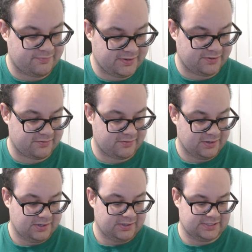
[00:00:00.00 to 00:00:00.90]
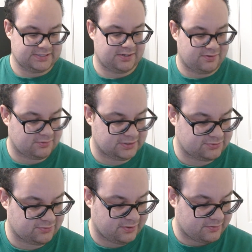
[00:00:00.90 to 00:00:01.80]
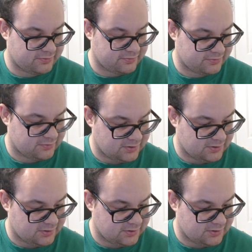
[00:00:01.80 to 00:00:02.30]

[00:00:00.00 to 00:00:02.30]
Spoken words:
meteor they said are holding toward Earth.